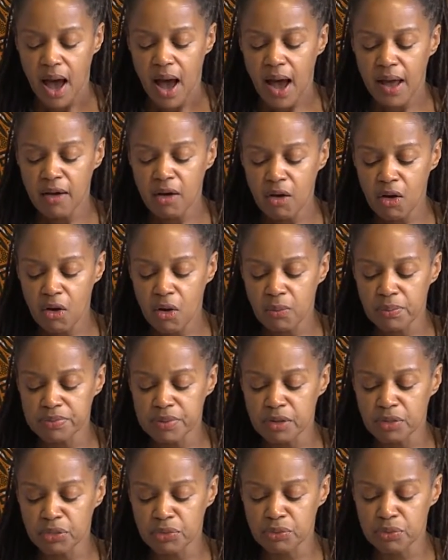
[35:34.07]
I hoped
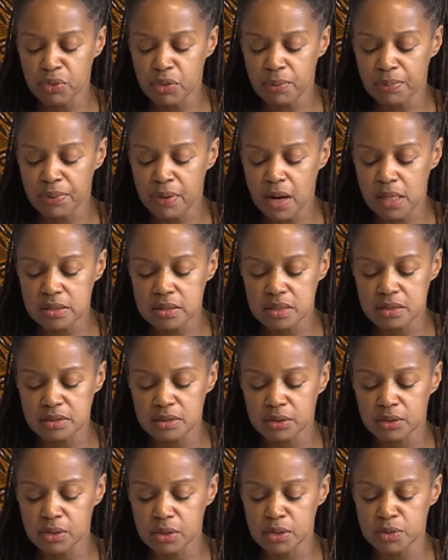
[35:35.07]
that through the process,
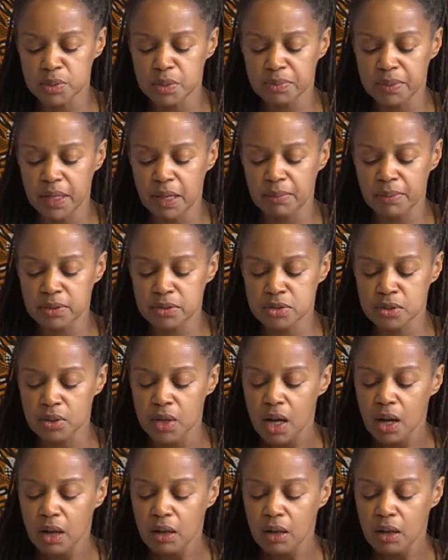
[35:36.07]
the girls would be able to